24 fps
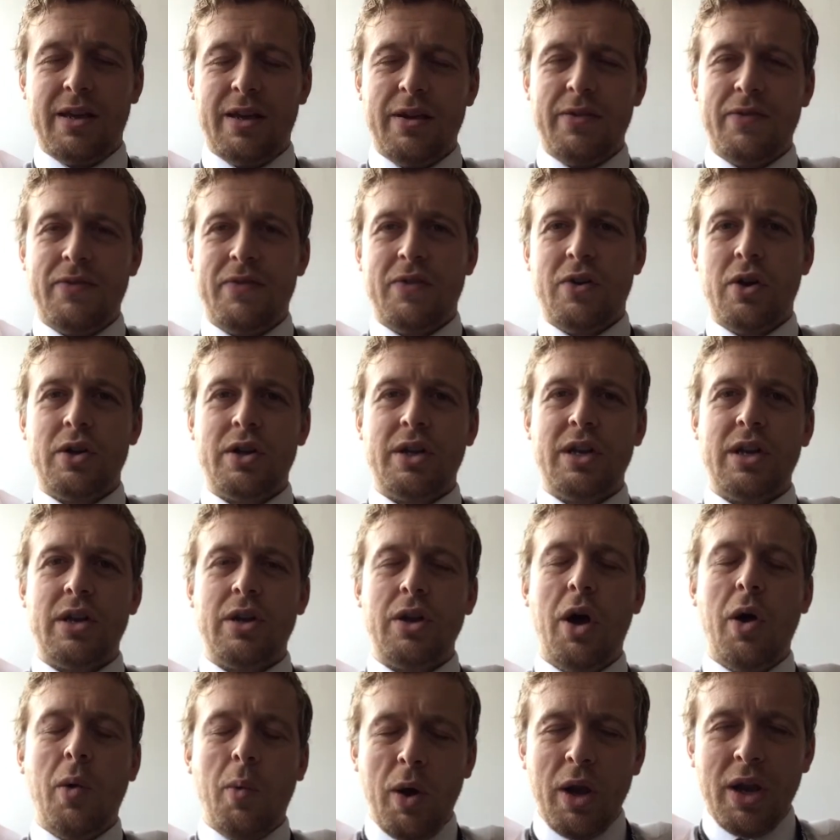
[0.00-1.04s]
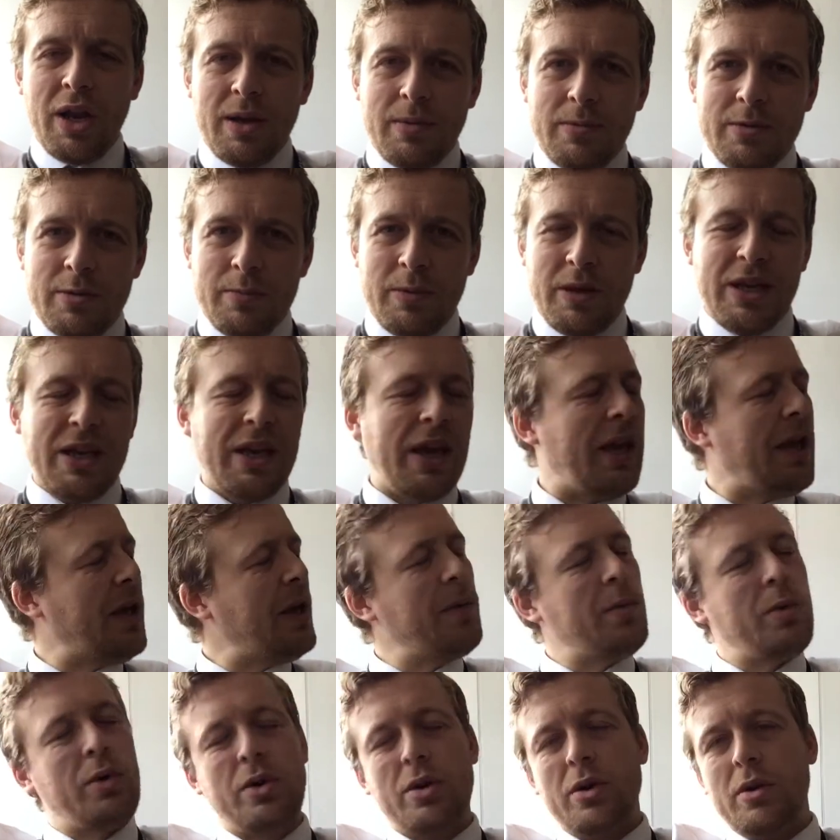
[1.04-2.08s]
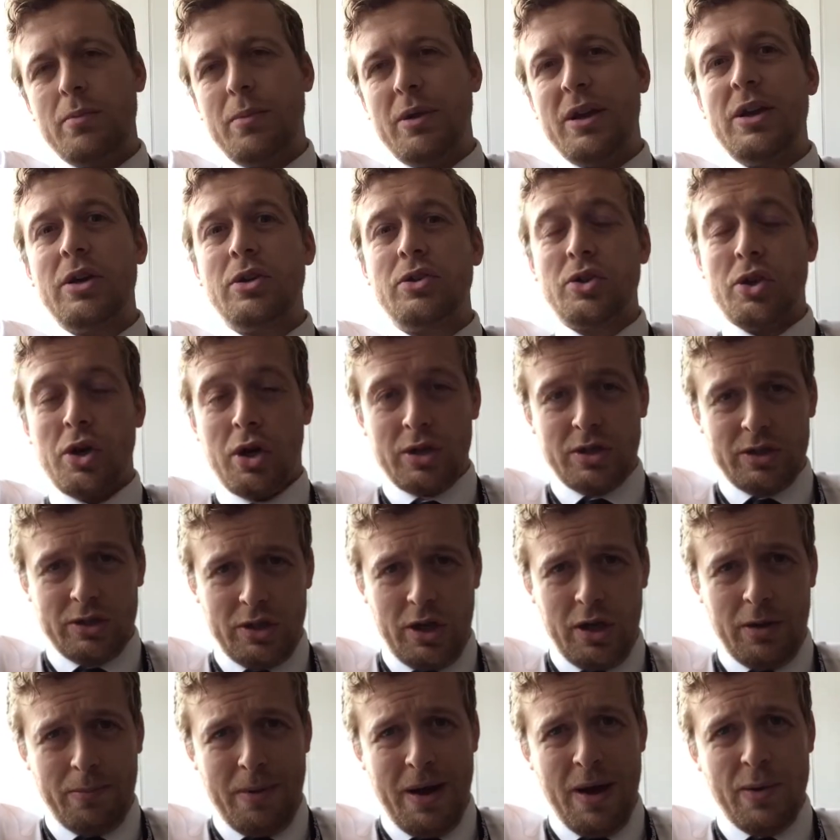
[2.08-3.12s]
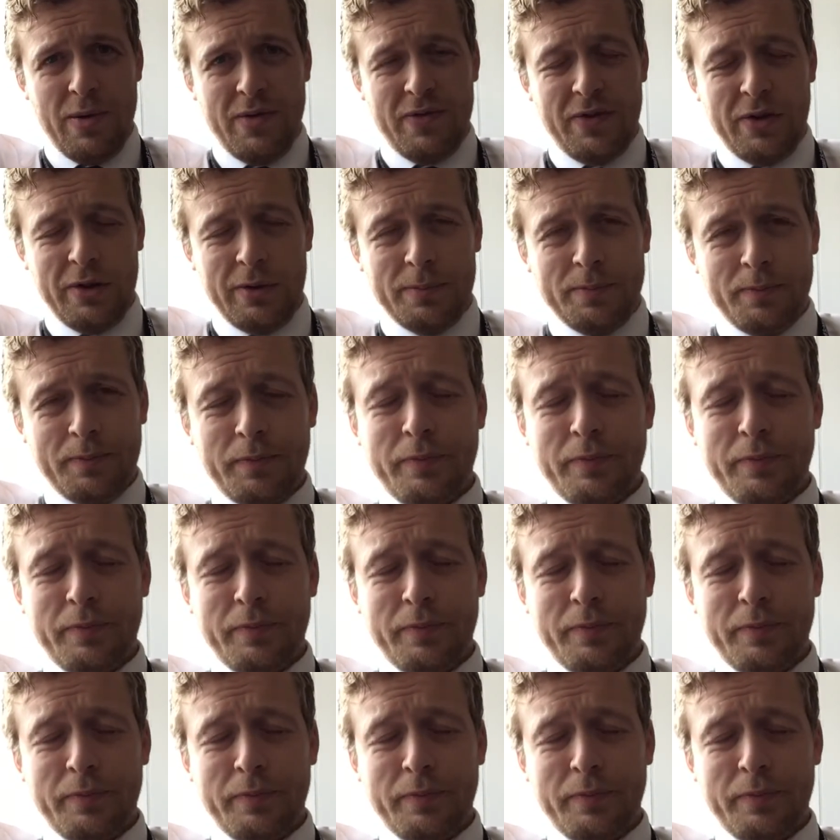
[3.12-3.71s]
If God did not want him to be king, he wouldn't, because God is all-powerful.